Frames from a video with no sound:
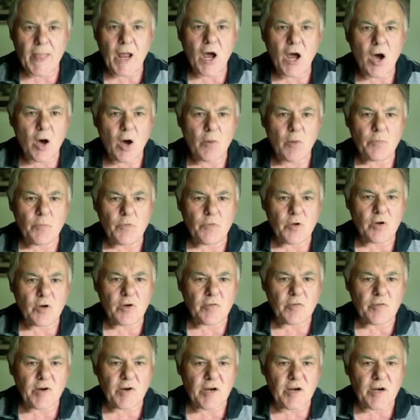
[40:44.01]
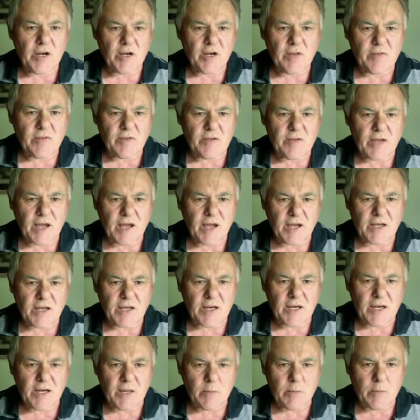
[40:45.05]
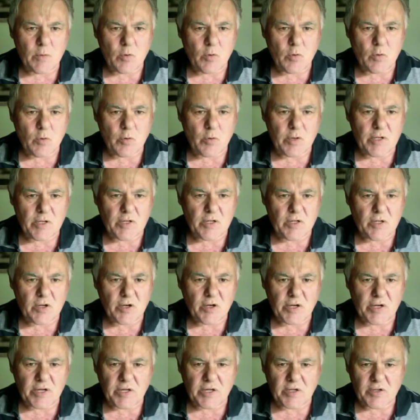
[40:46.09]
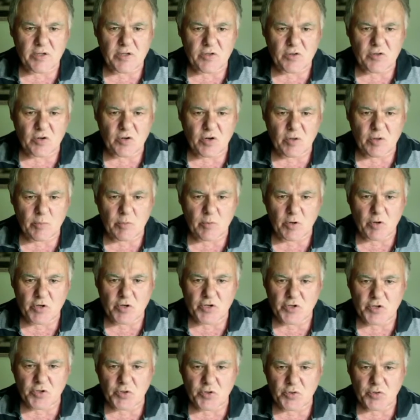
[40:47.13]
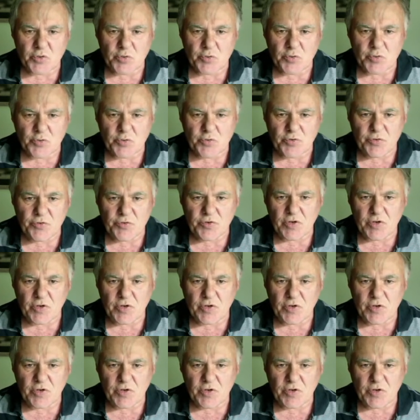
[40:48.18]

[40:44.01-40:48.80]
I'm not afraid of the dark anymore, and I can tie my shoes.